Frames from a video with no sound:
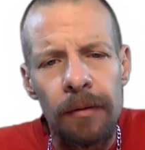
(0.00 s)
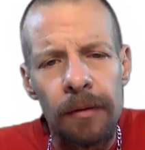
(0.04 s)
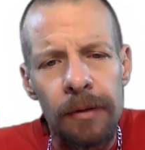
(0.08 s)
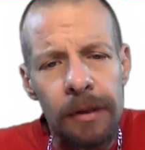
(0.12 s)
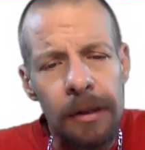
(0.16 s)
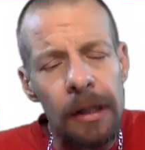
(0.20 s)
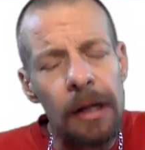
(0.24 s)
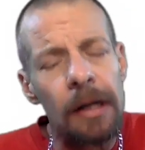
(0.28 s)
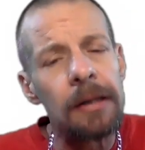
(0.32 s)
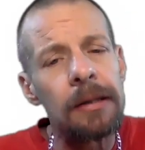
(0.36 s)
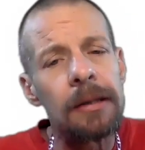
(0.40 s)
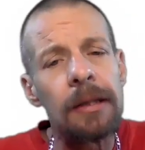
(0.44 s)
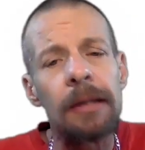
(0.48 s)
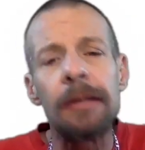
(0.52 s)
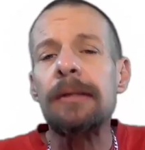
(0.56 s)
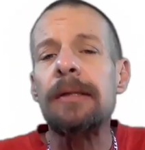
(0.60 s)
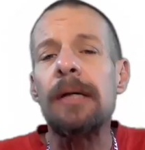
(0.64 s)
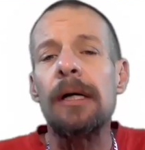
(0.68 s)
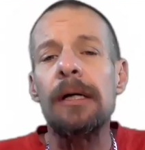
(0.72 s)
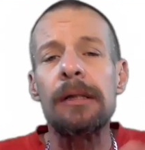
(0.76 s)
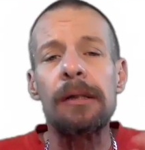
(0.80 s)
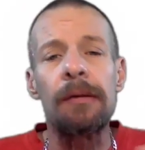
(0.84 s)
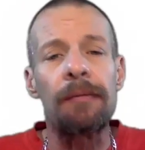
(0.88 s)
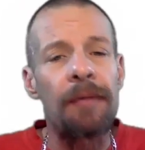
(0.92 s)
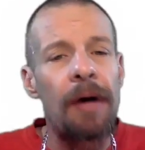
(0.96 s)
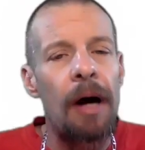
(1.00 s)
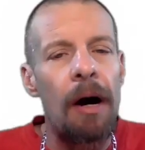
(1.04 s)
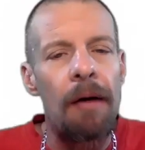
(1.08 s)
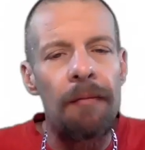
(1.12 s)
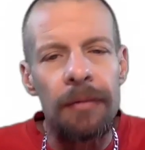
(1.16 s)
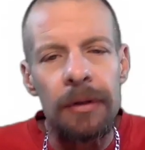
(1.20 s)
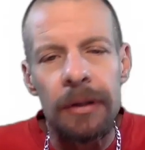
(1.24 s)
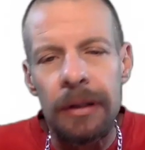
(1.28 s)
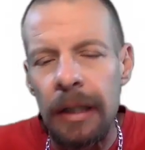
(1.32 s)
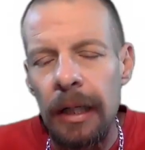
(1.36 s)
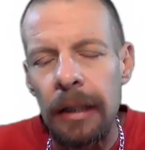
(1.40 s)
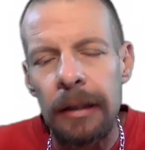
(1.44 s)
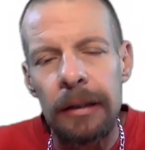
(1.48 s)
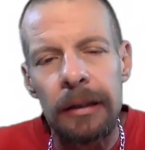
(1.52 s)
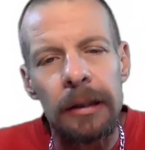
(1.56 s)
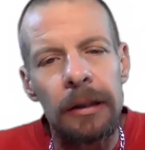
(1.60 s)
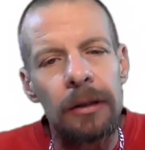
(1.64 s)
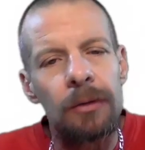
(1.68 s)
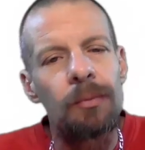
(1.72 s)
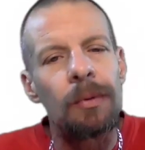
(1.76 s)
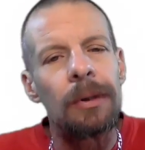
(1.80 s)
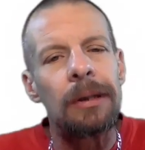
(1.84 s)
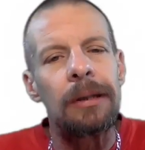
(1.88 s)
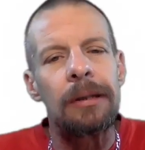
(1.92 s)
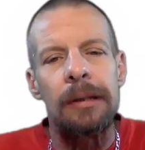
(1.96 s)
tons and tons of
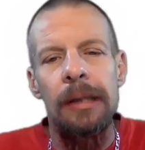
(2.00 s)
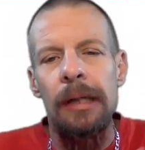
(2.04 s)
conversations with